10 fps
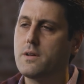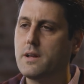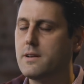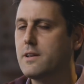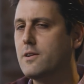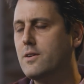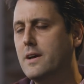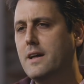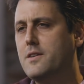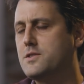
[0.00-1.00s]
And, you know,
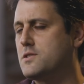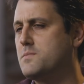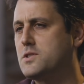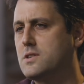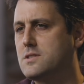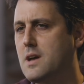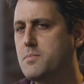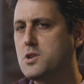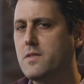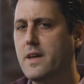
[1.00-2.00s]
there's this
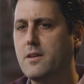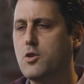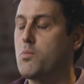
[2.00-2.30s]
misconception that your